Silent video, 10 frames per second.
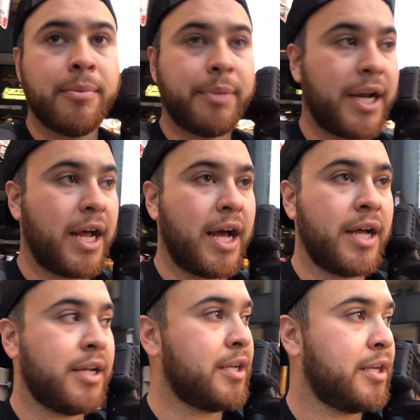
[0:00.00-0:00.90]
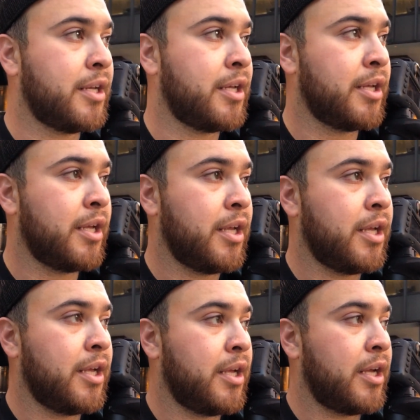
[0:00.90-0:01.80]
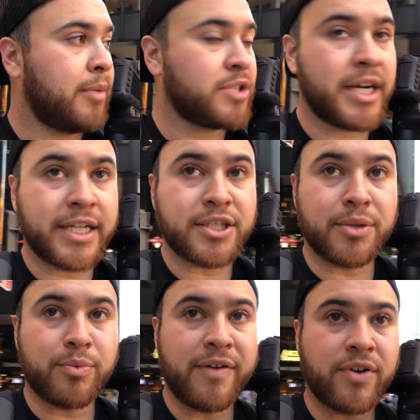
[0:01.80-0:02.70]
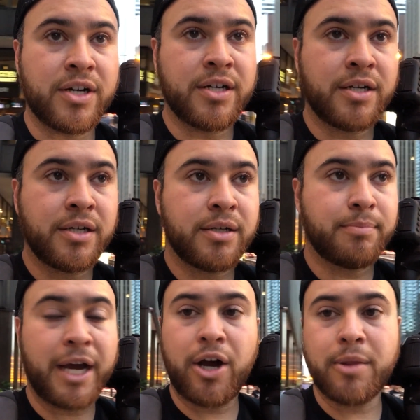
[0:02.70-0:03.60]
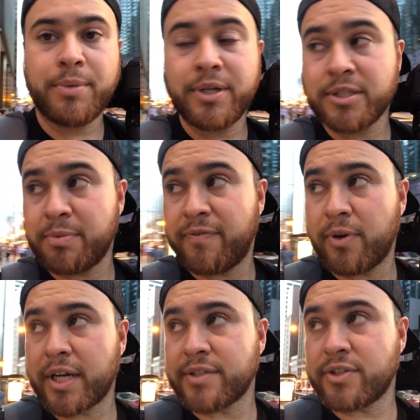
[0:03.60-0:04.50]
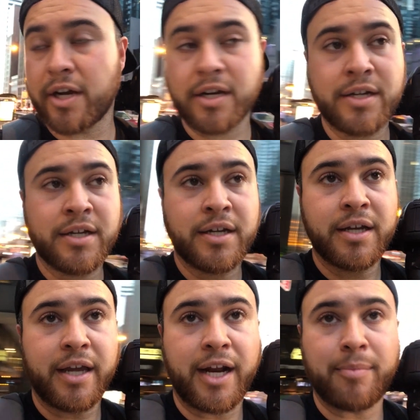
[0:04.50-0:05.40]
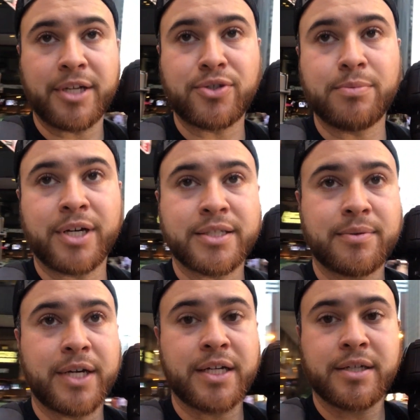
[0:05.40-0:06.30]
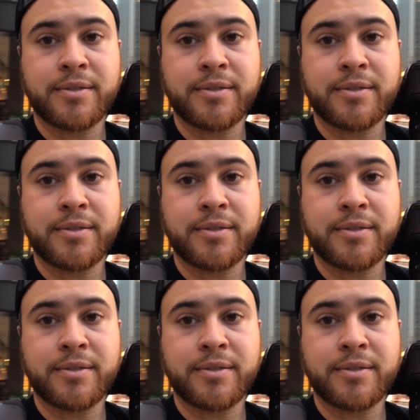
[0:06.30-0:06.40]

But I'm trying to get to the river by all the buildings before it gets dark, and I'm like 2 blocks away.